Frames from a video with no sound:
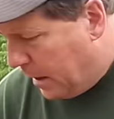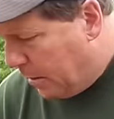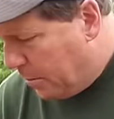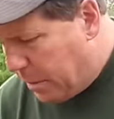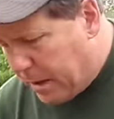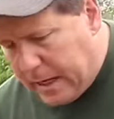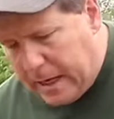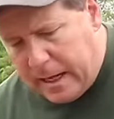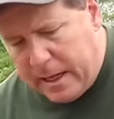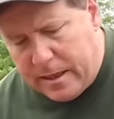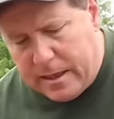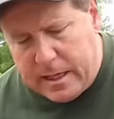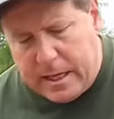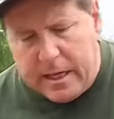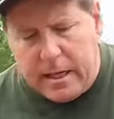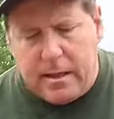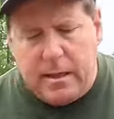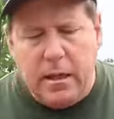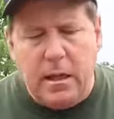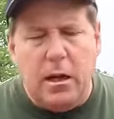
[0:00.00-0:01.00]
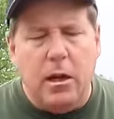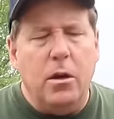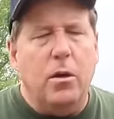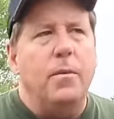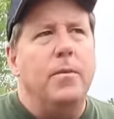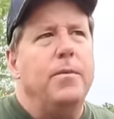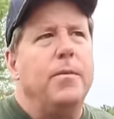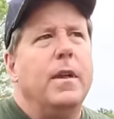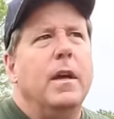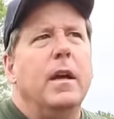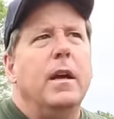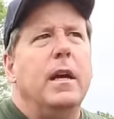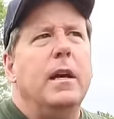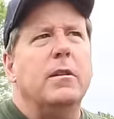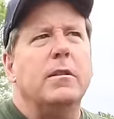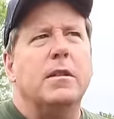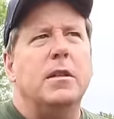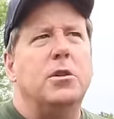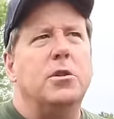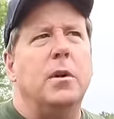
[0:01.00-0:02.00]
But I think you know,
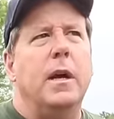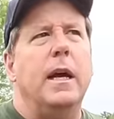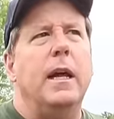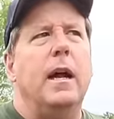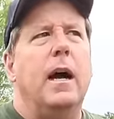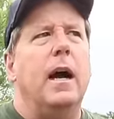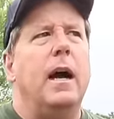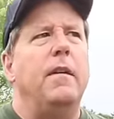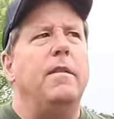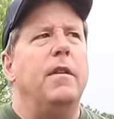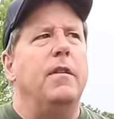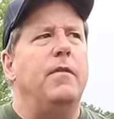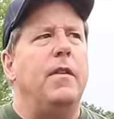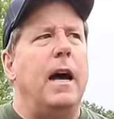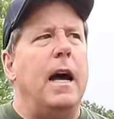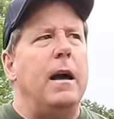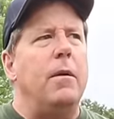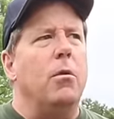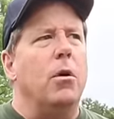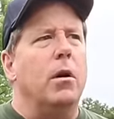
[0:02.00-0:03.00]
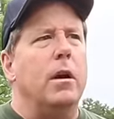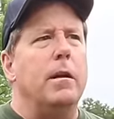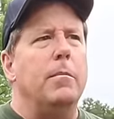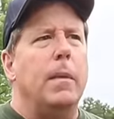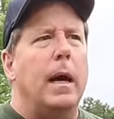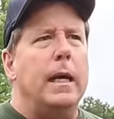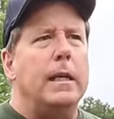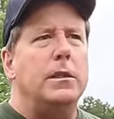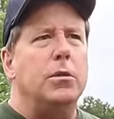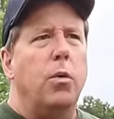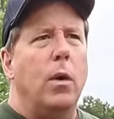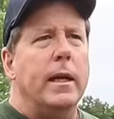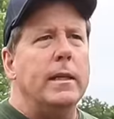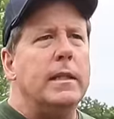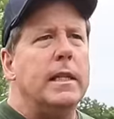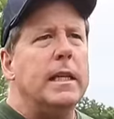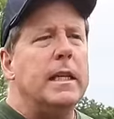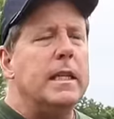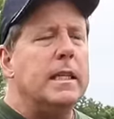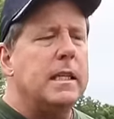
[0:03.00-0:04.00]
here's the trade-off. If I were in my
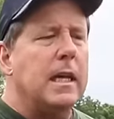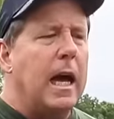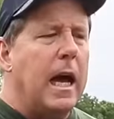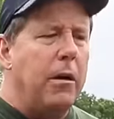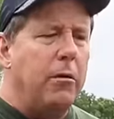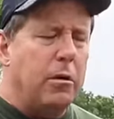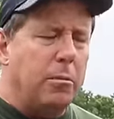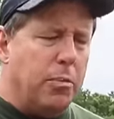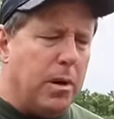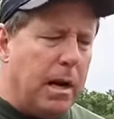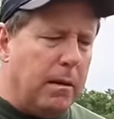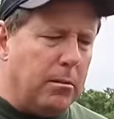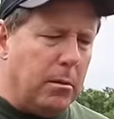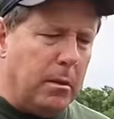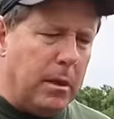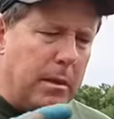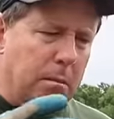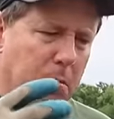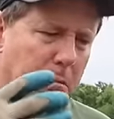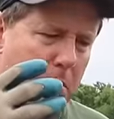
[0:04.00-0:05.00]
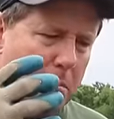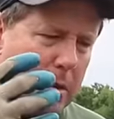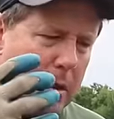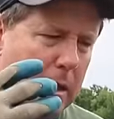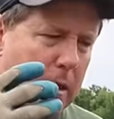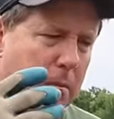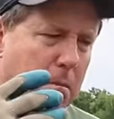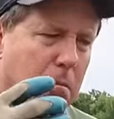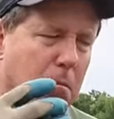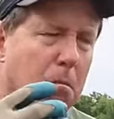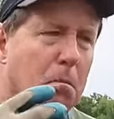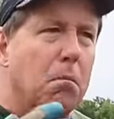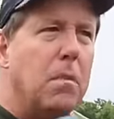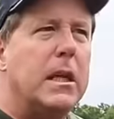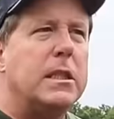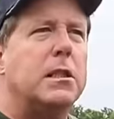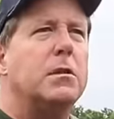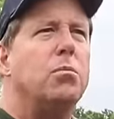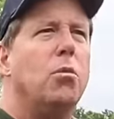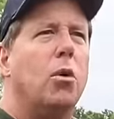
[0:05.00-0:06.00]
20s, I would probably be
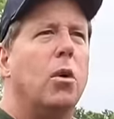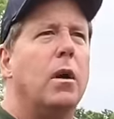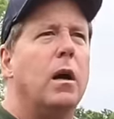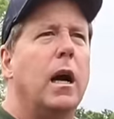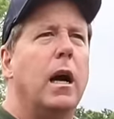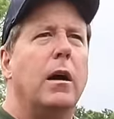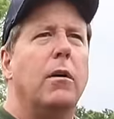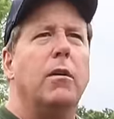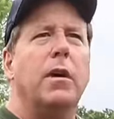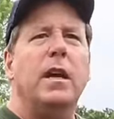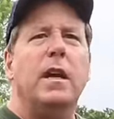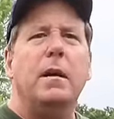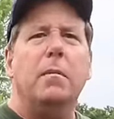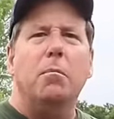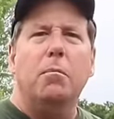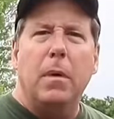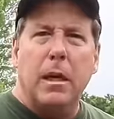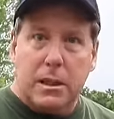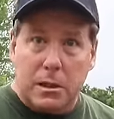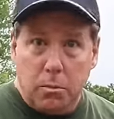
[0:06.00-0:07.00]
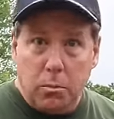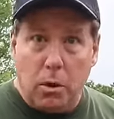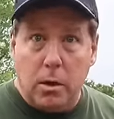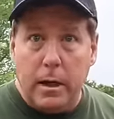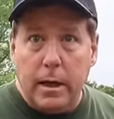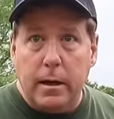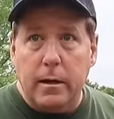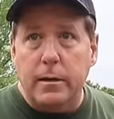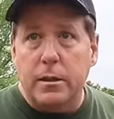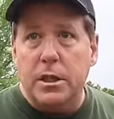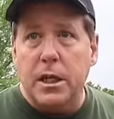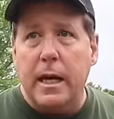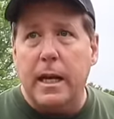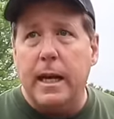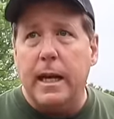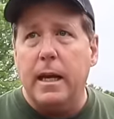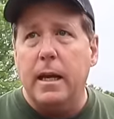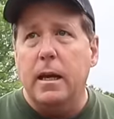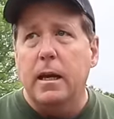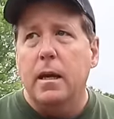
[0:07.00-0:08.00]
much more hungry, much more
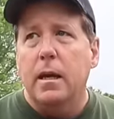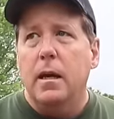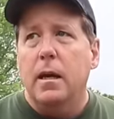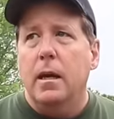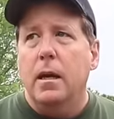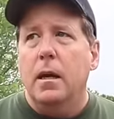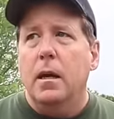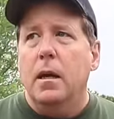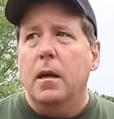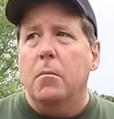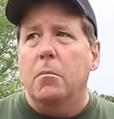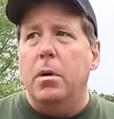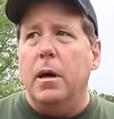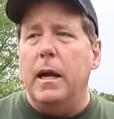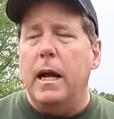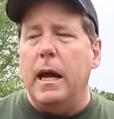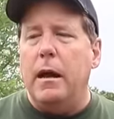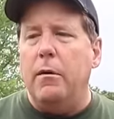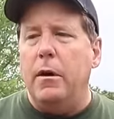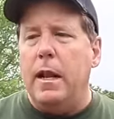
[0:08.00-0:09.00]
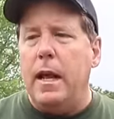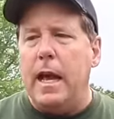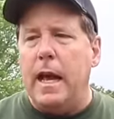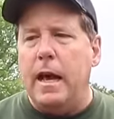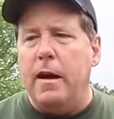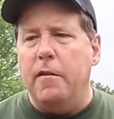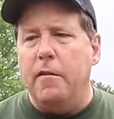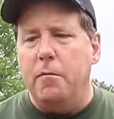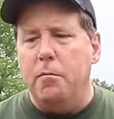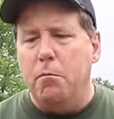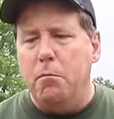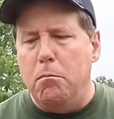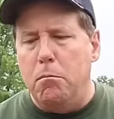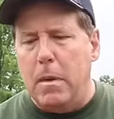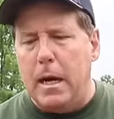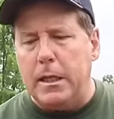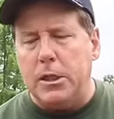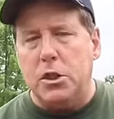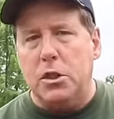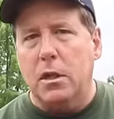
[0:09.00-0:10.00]
energetic, but I would have
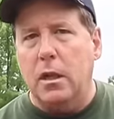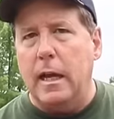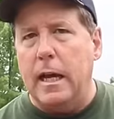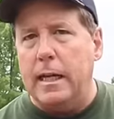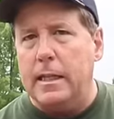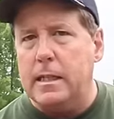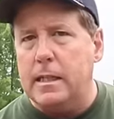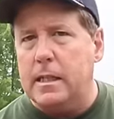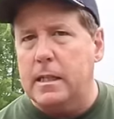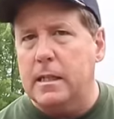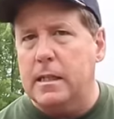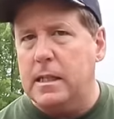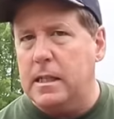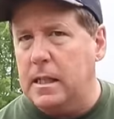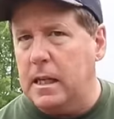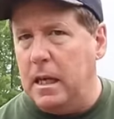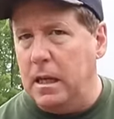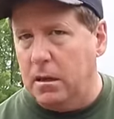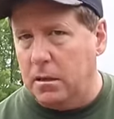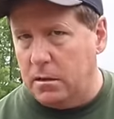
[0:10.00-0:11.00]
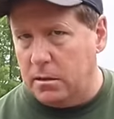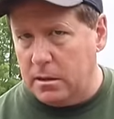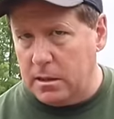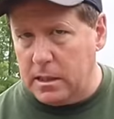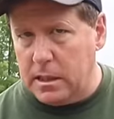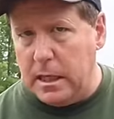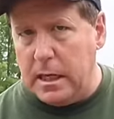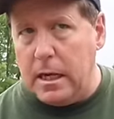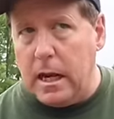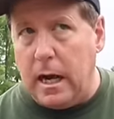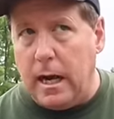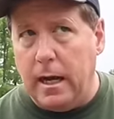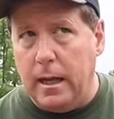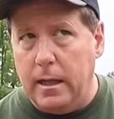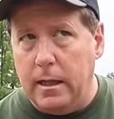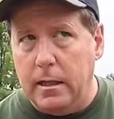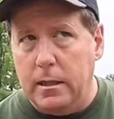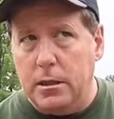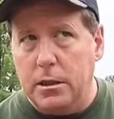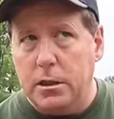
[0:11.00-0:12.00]
much less skills and
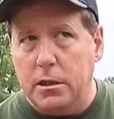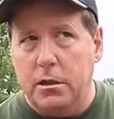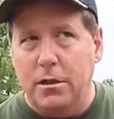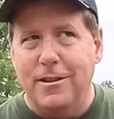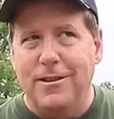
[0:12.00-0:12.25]
knowledge.